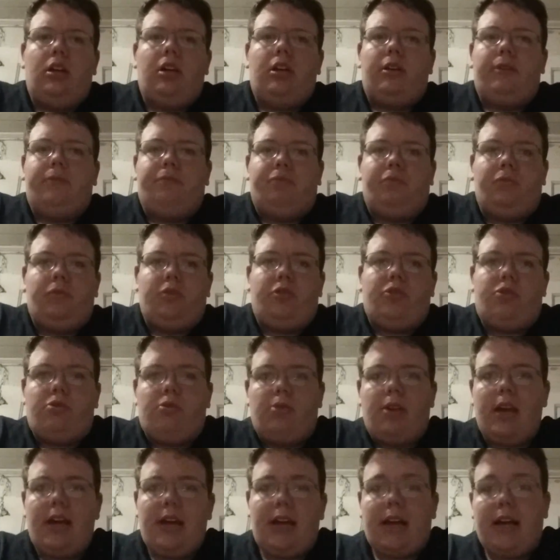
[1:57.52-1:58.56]
um,
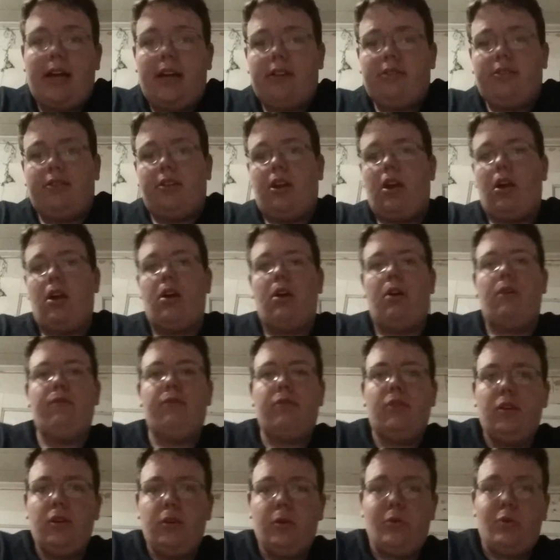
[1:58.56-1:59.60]
so yeah, guys,
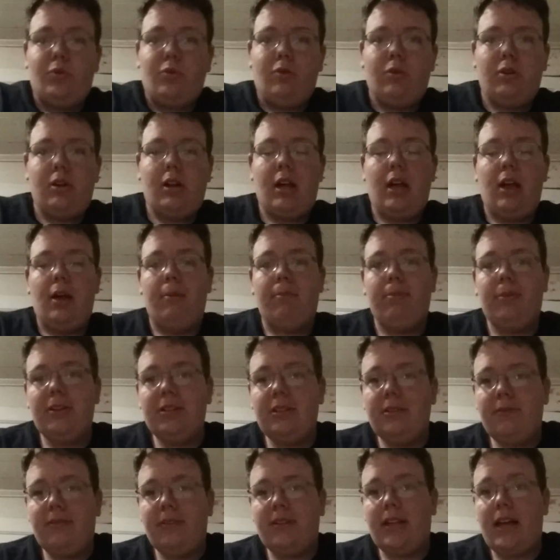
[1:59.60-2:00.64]
hopefully you enjoyed.
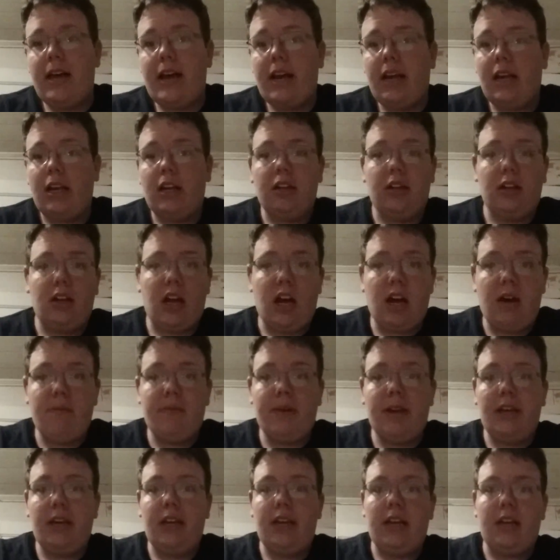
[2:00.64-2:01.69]
Please leave a like,
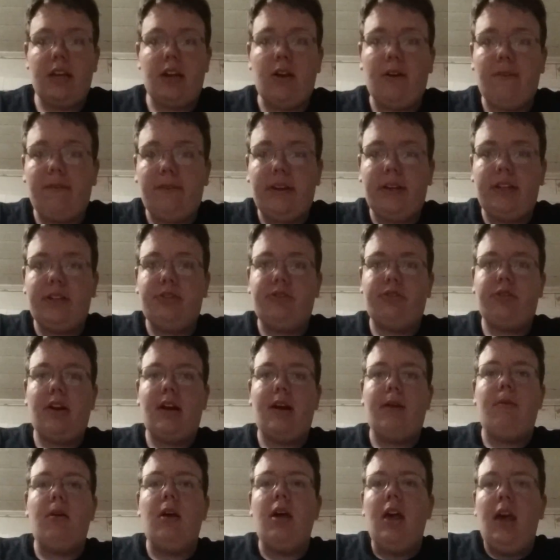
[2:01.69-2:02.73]
comment, and don't forget to
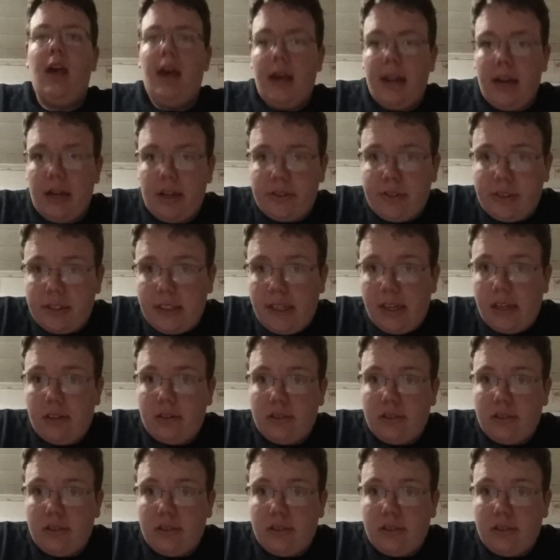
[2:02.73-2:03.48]
subscribe. And I'll see